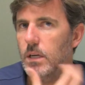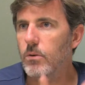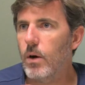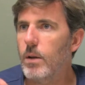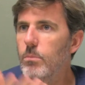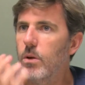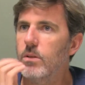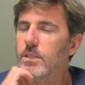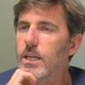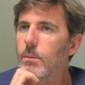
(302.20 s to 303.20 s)
a grad
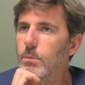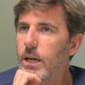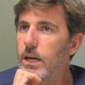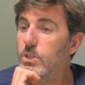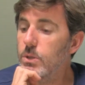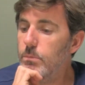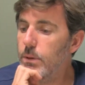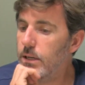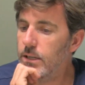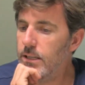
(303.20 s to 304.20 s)
policy application.
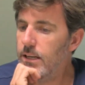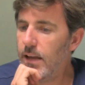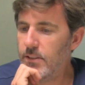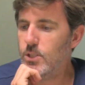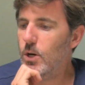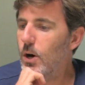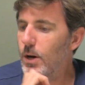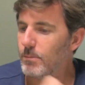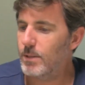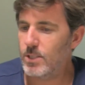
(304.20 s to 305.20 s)
But at the
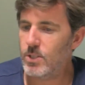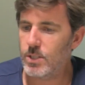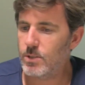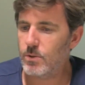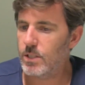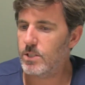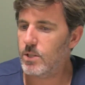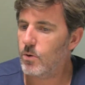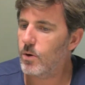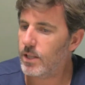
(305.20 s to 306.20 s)
time, it's
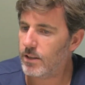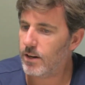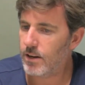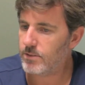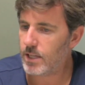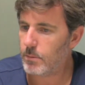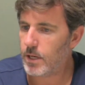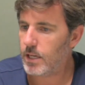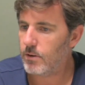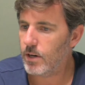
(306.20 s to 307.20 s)
annoying that I have to get
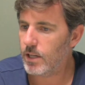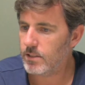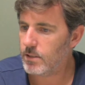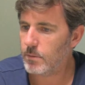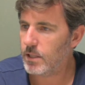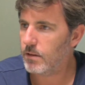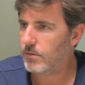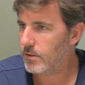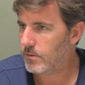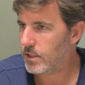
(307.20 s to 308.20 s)
my head around something that
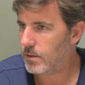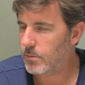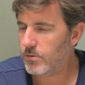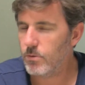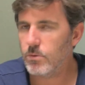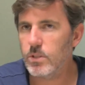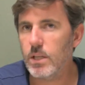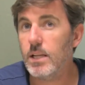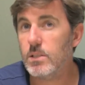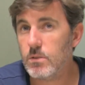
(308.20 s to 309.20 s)
I've never done before.
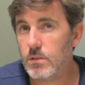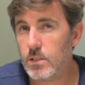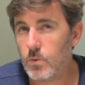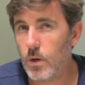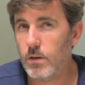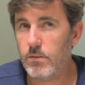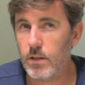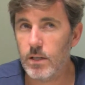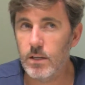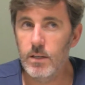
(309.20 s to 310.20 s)
So that's one
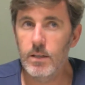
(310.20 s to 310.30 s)
thing.